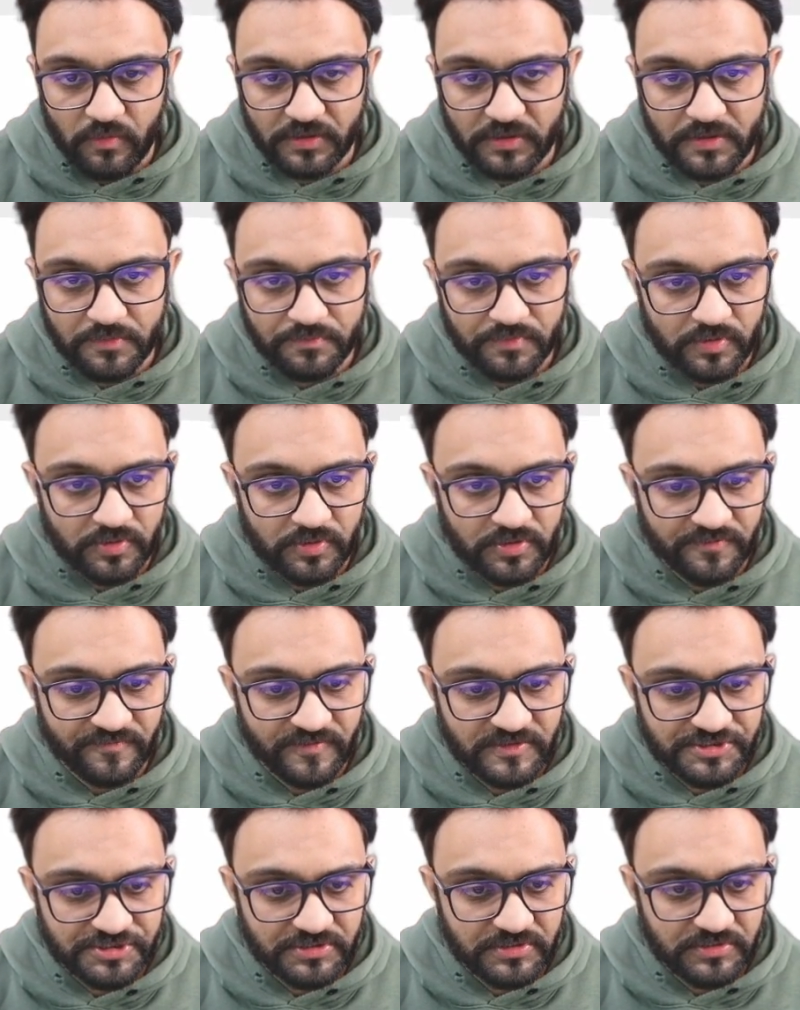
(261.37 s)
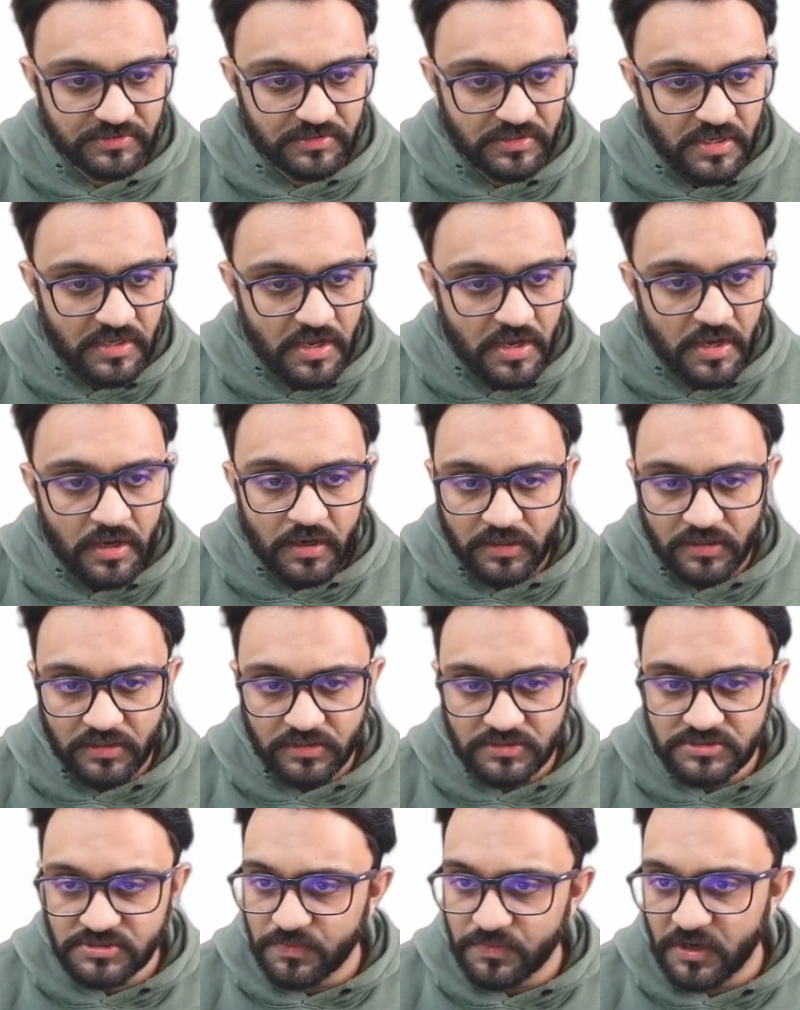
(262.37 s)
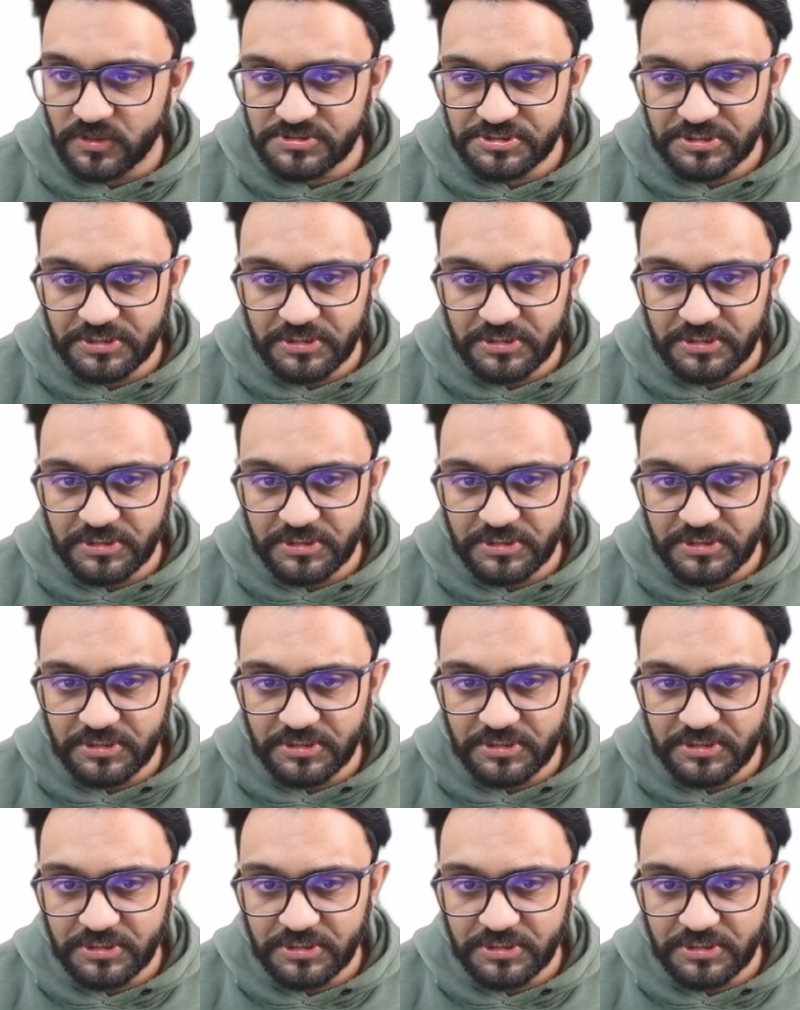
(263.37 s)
computer vision uh, smart city